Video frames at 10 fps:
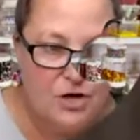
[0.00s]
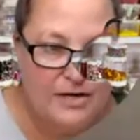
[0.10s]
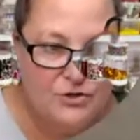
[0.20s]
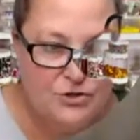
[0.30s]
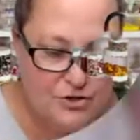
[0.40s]

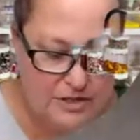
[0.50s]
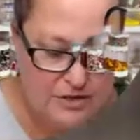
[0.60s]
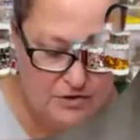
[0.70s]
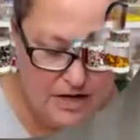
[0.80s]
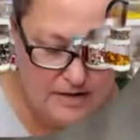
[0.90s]
your trick,
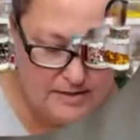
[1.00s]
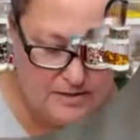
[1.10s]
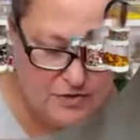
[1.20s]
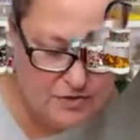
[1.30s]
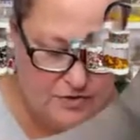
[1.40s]
you guys,
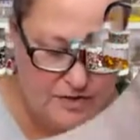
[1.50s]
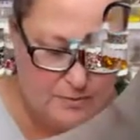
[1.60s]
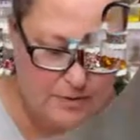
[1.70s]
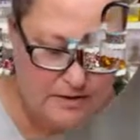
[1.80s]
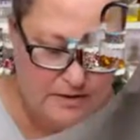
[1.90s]
and turn this
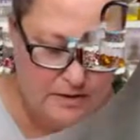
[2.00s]
one